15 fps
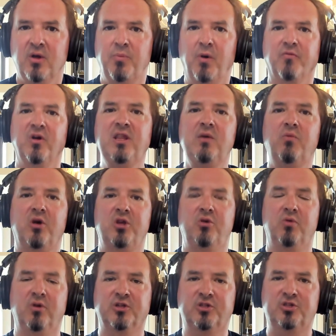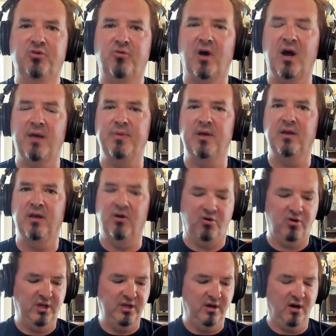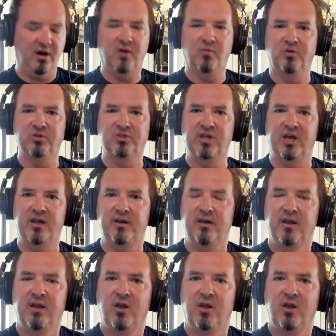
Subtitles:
but really what you were describing early on was that